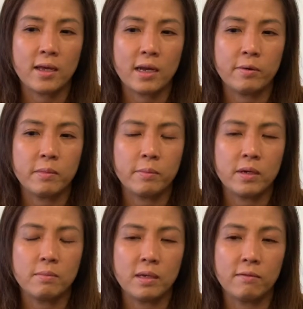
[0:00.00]
and I remember
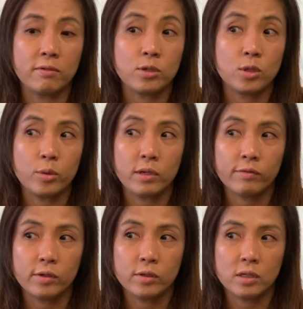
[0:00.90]
it being so
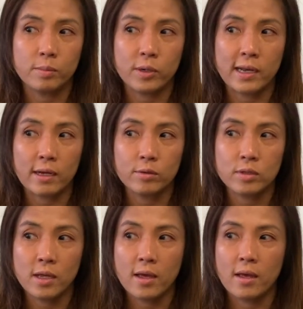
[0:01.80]
difficult to
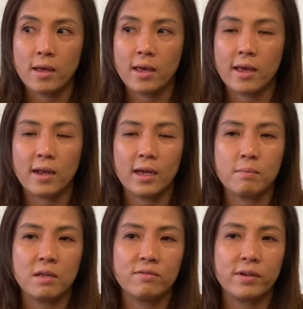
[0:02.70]
pronounce, and I got
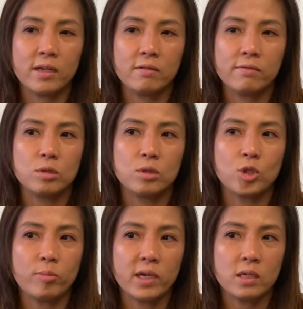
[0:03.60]
made fun of
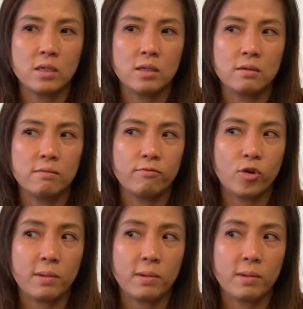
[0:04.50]
so much for